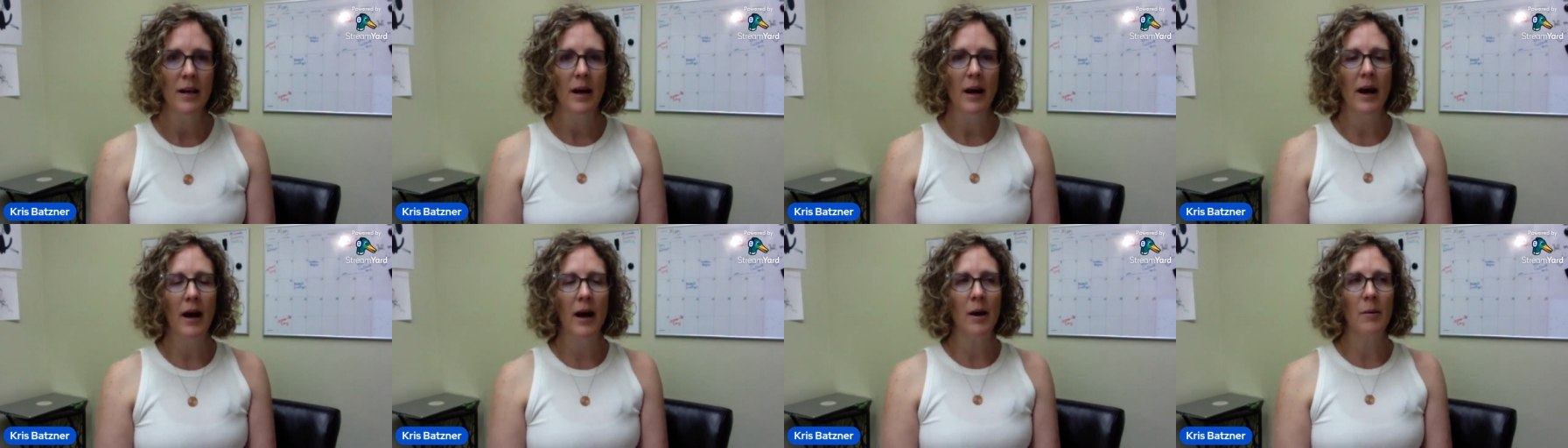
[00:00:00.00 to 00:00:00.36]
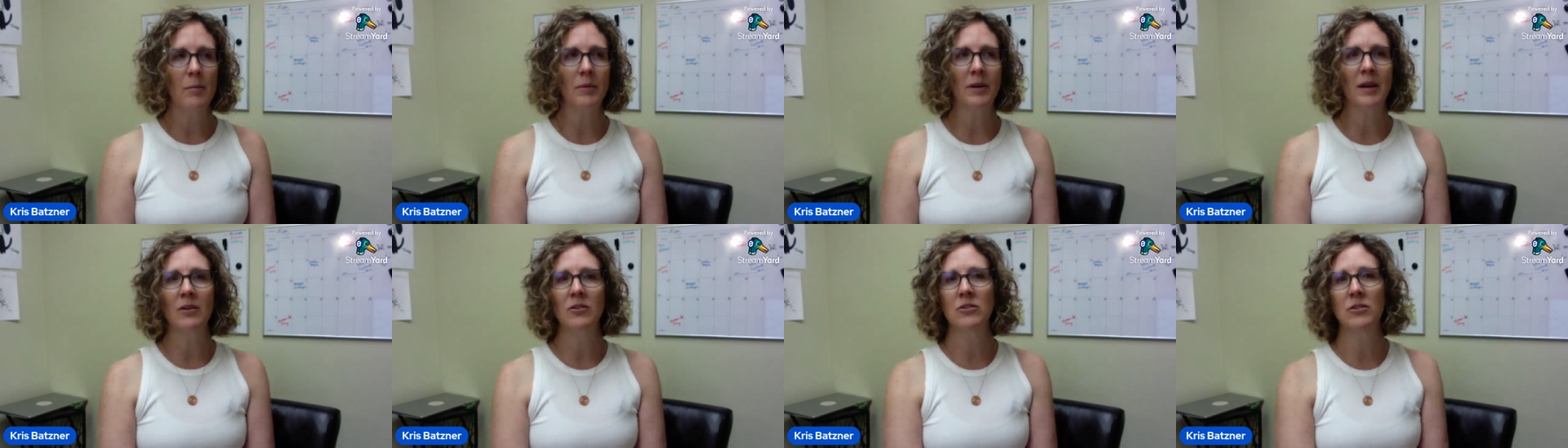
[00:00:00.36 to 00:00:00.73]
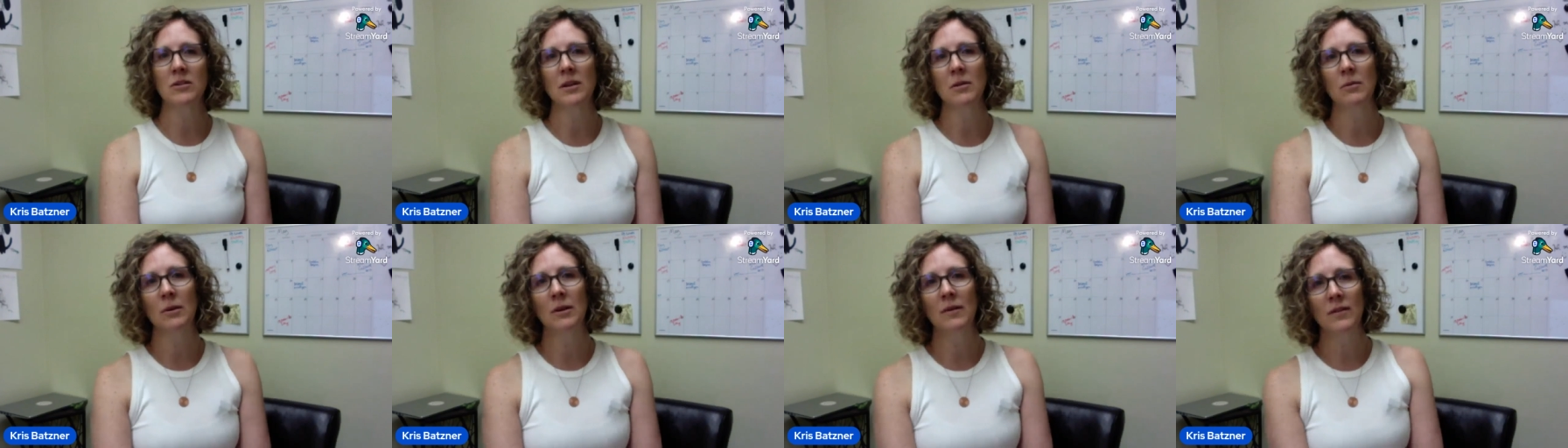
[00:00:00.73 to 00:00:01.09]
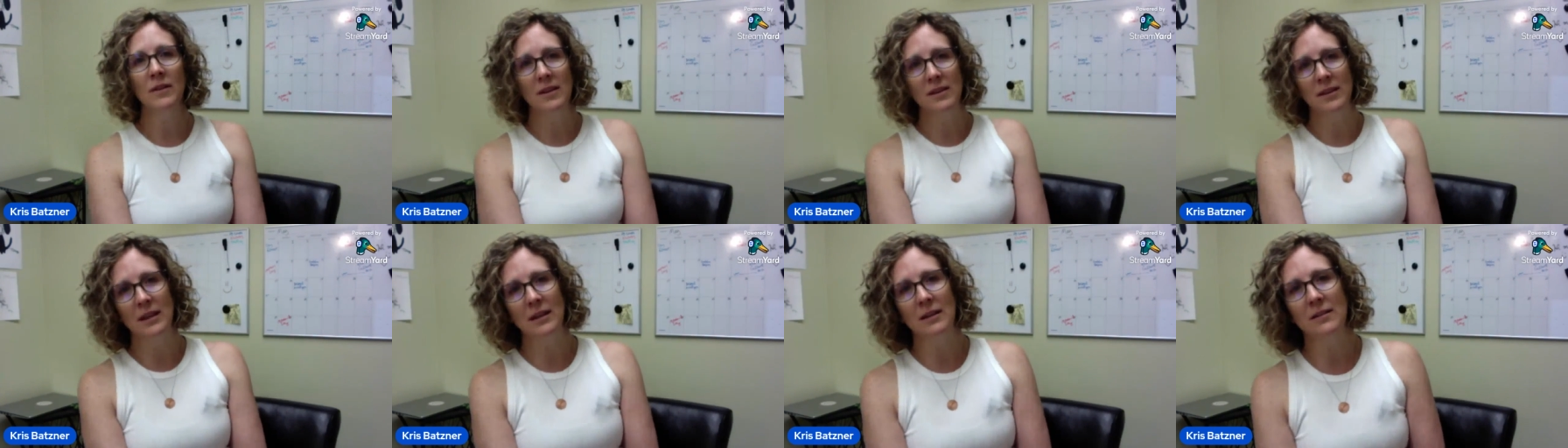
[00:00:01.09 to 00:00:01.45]
um, yesterday, one of the
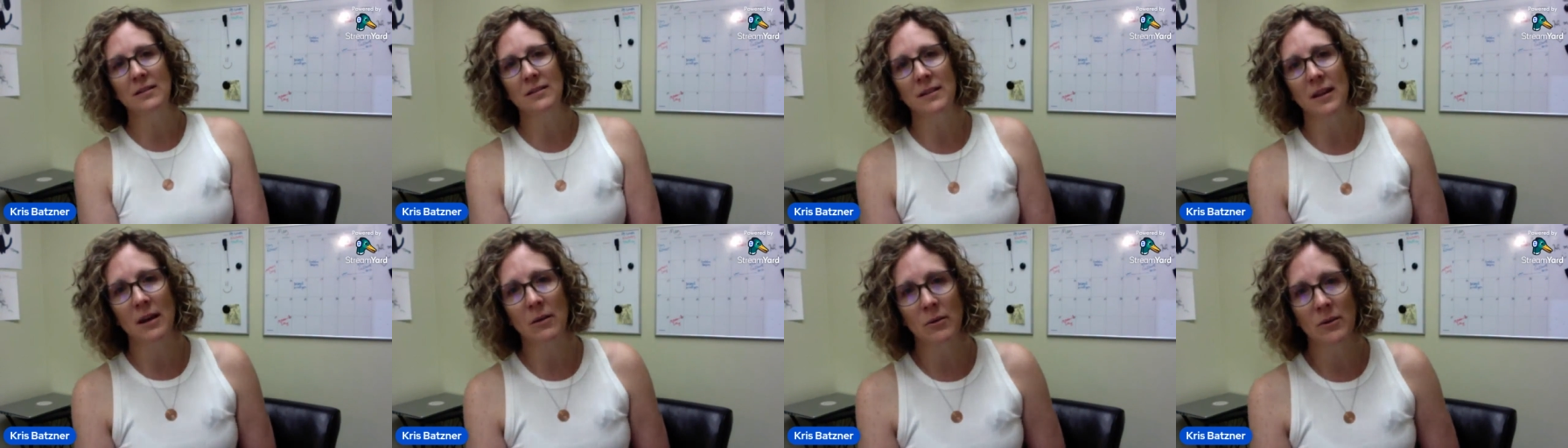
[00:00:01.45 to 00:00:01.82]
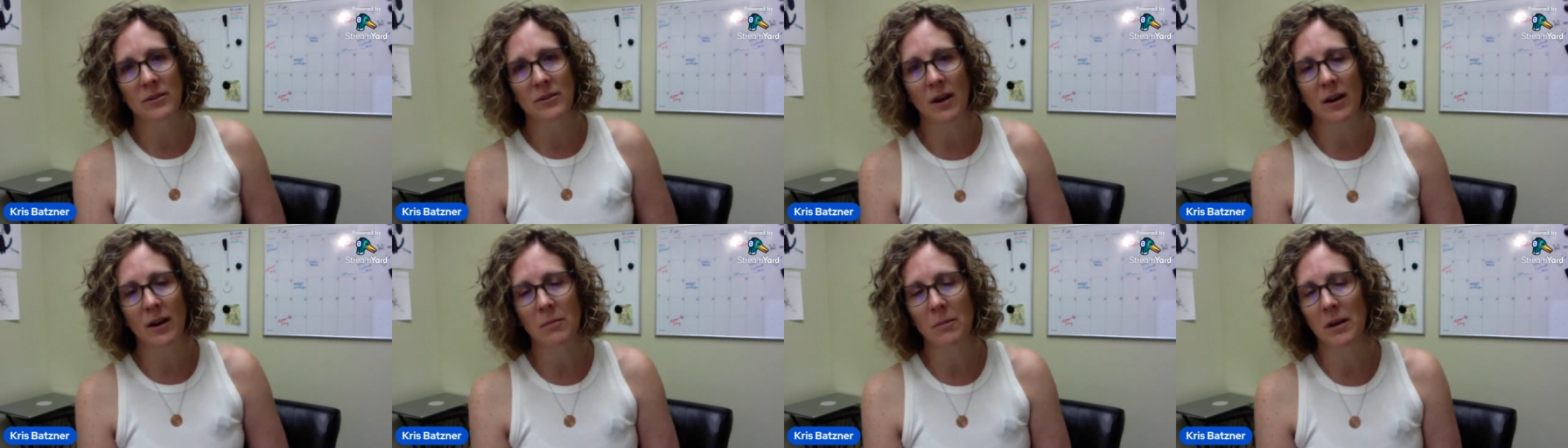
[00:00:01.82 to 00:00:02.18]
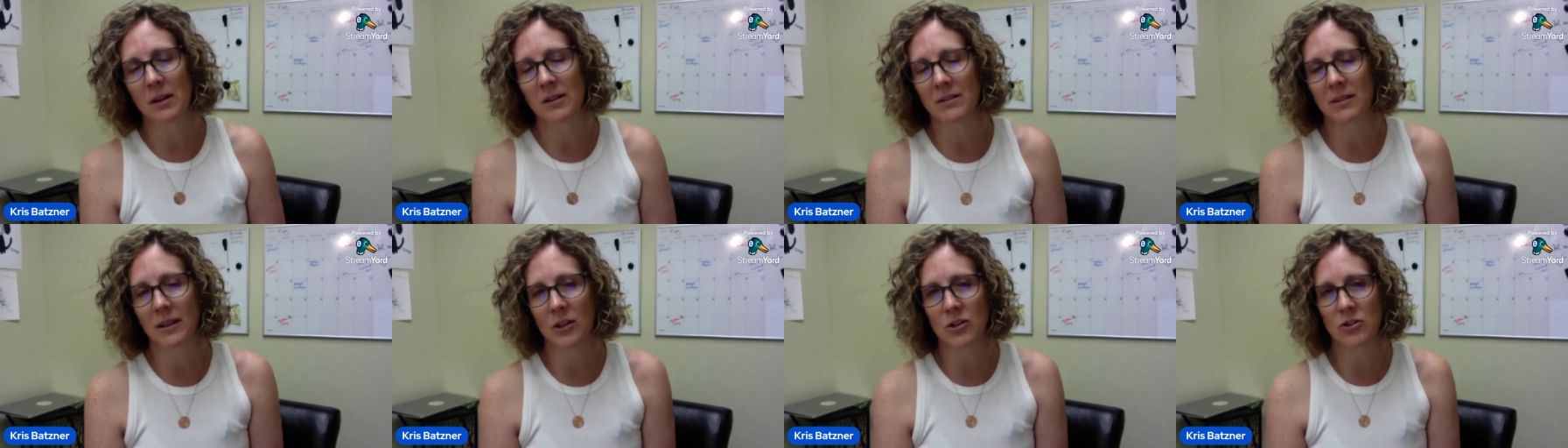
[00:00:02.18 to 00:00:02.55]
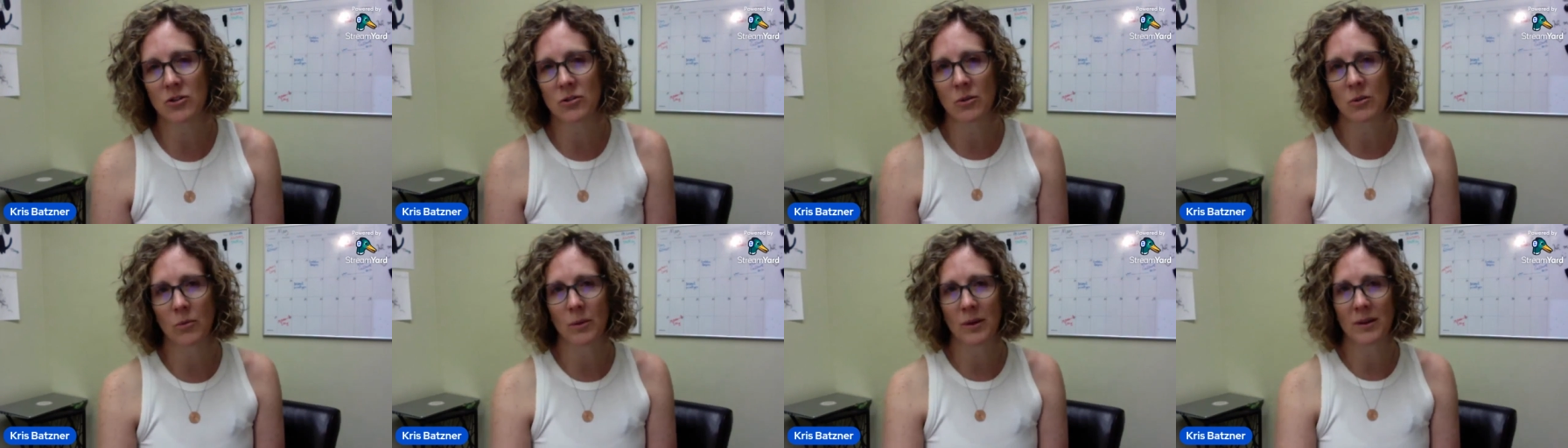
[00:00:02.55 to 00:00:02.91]
things that was on my
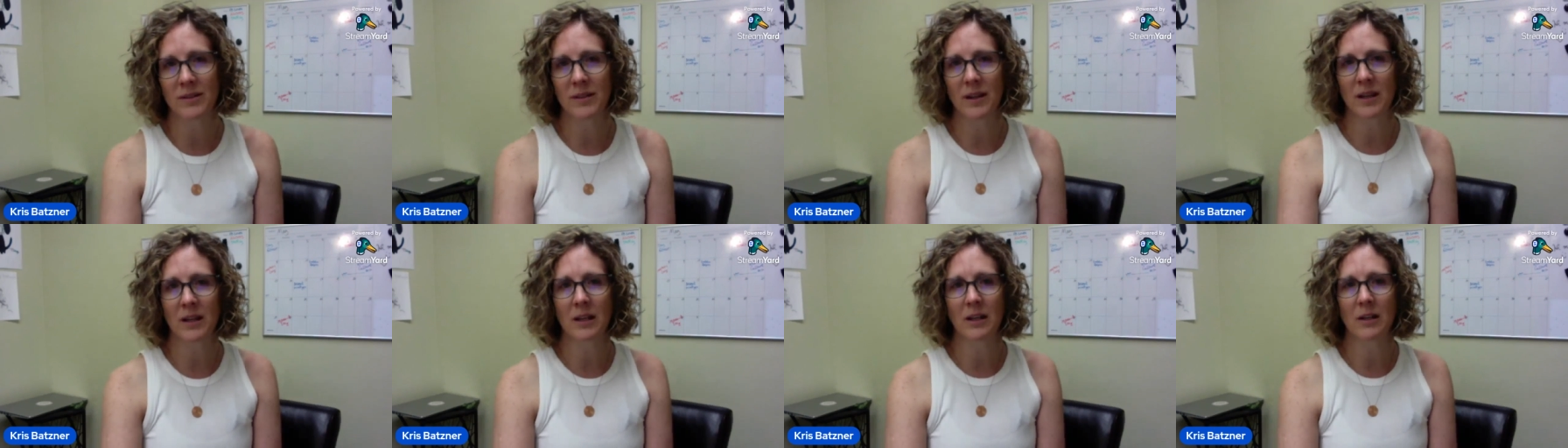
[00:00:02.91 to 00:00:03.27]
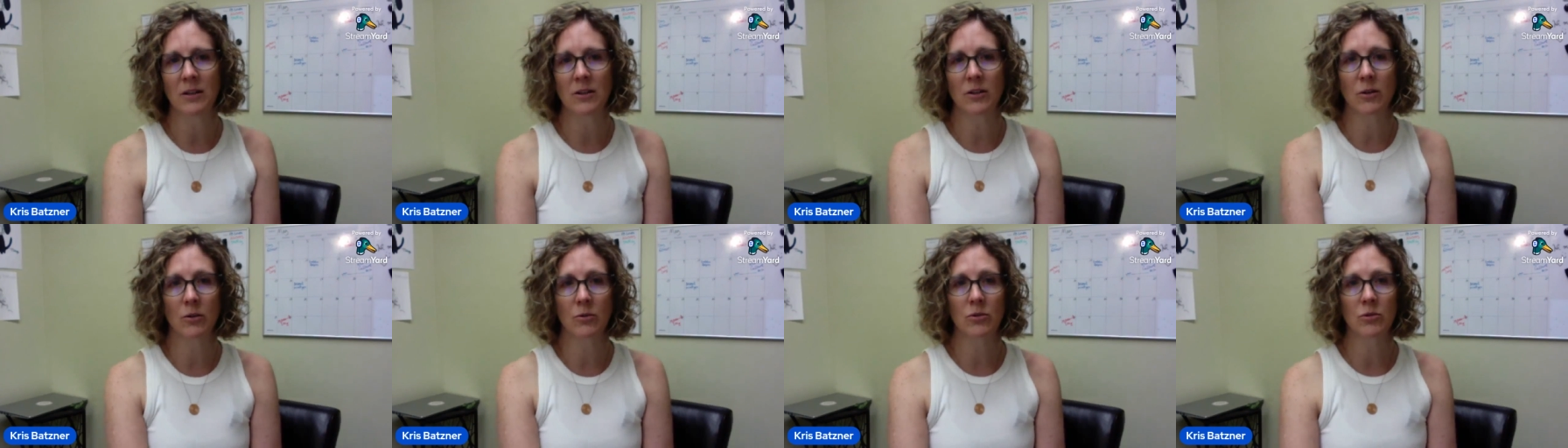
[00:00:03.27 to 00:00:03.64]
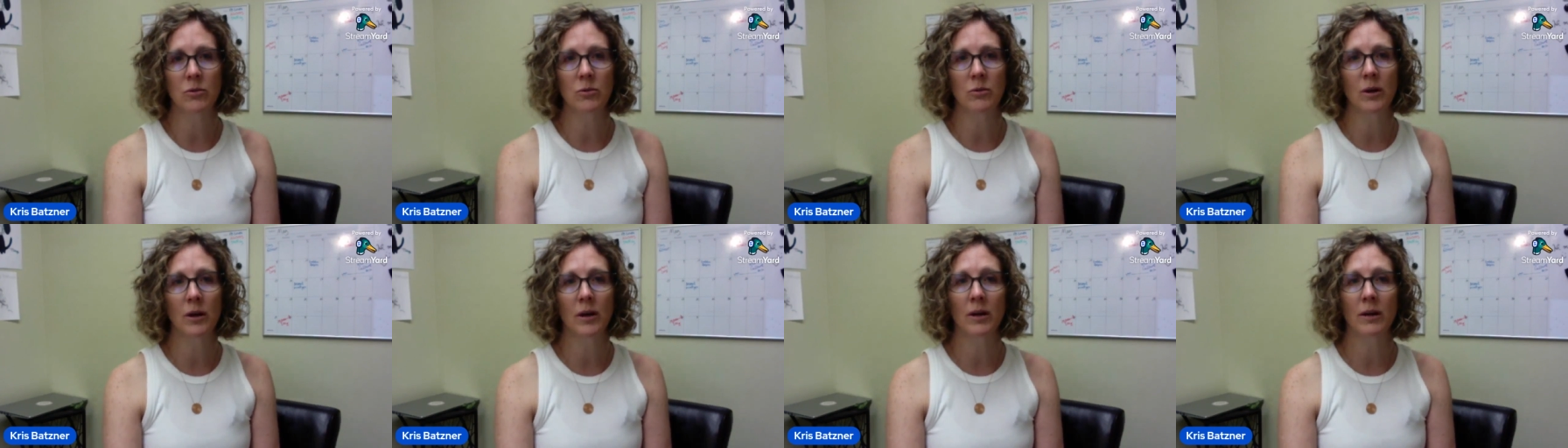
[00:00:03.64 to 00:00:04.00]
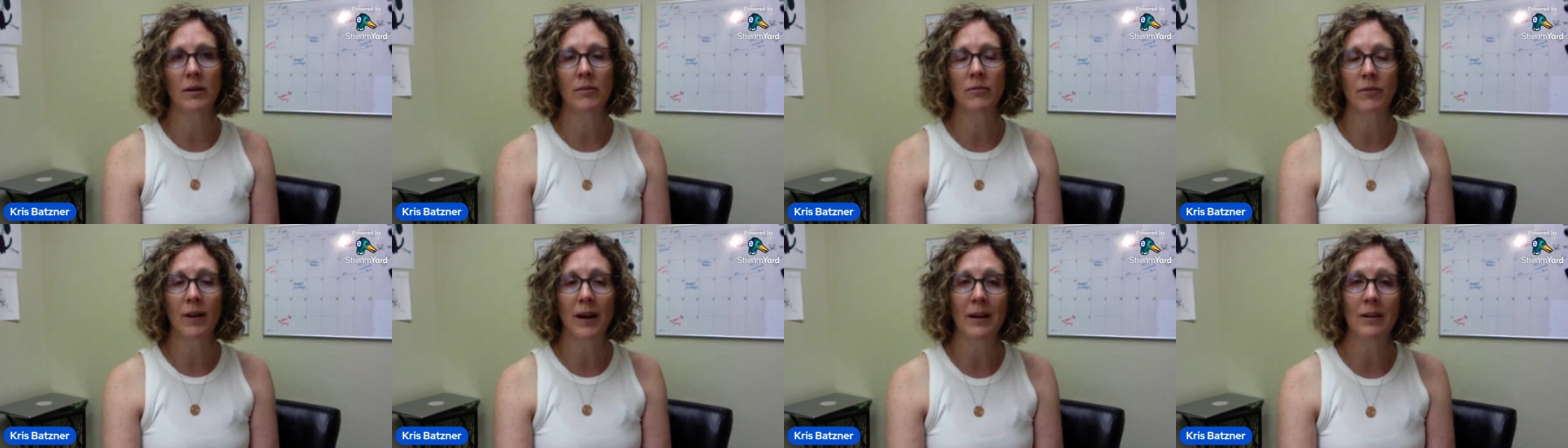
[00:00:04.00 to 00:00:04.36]
schedule was I needed to go to a
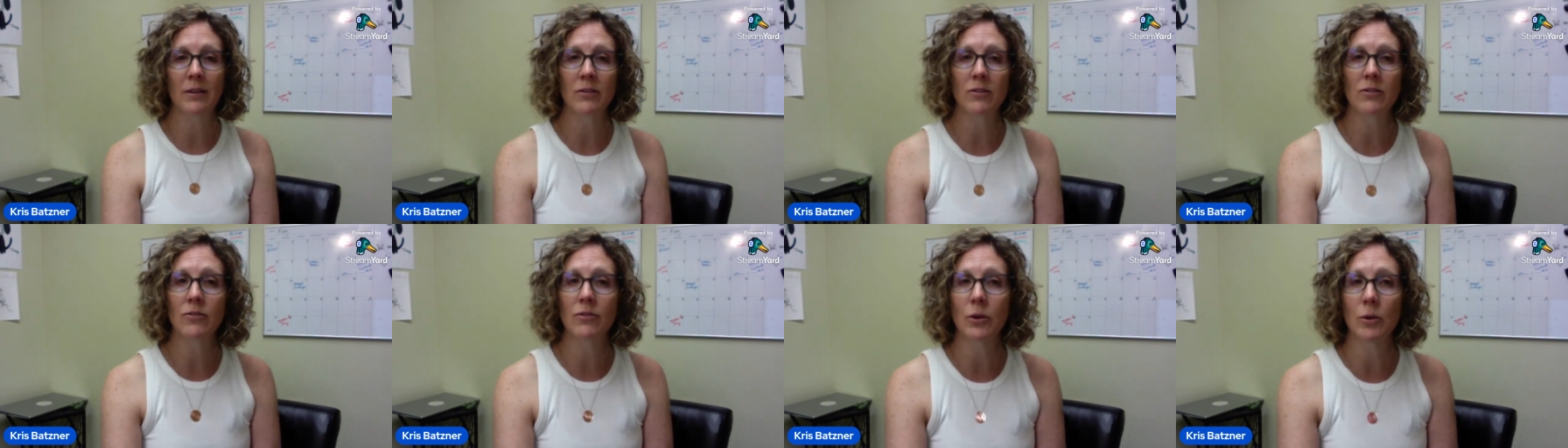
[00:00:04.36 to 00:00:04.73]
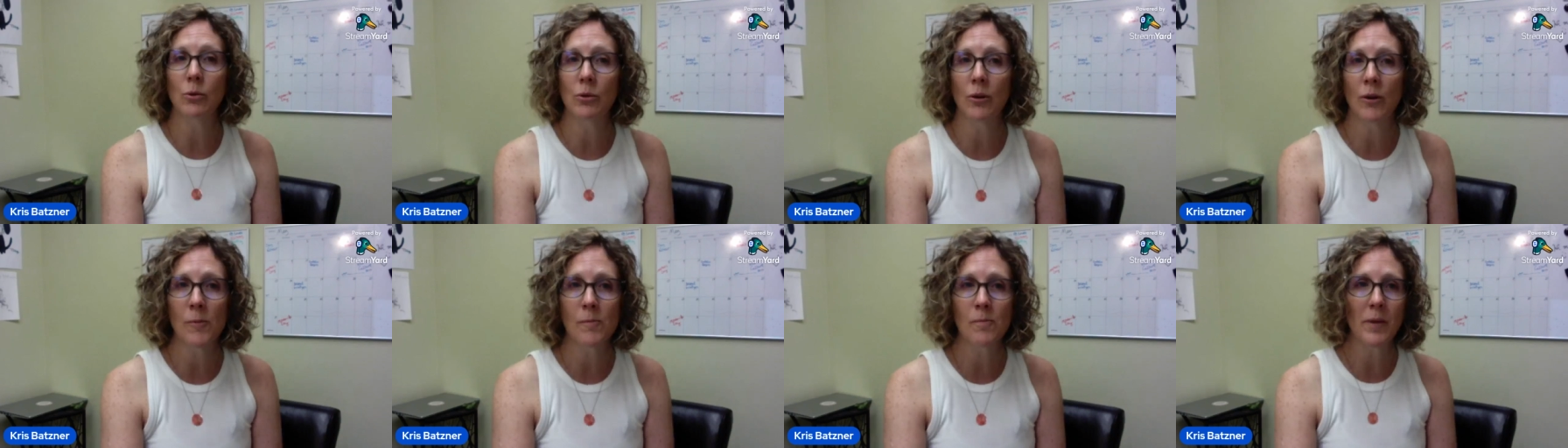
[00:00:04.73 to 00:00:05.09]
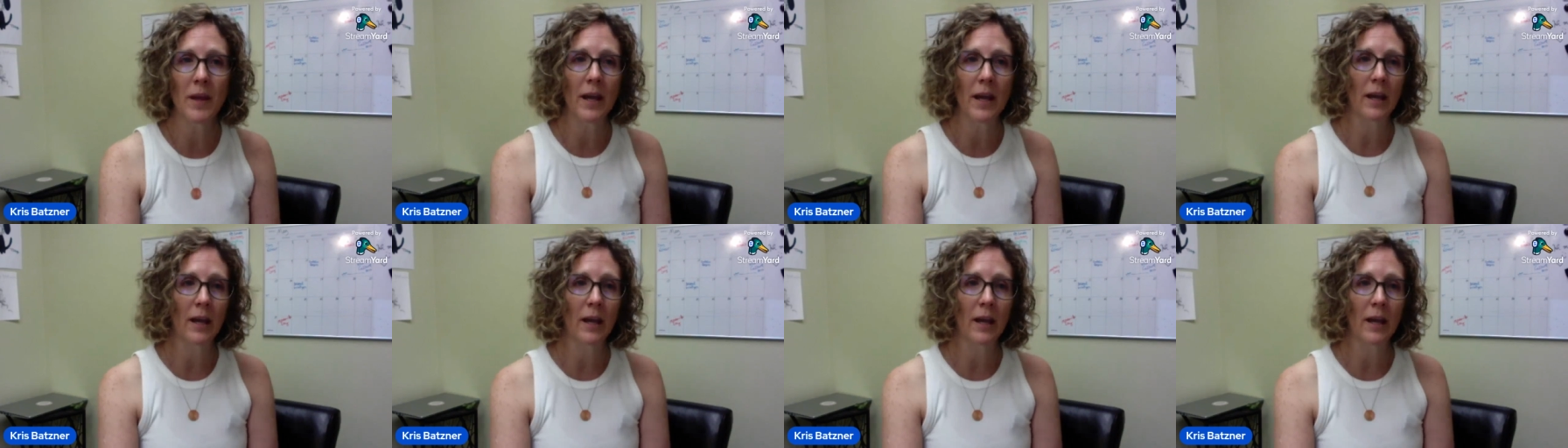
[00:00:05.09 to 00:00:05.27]
friend's funeral.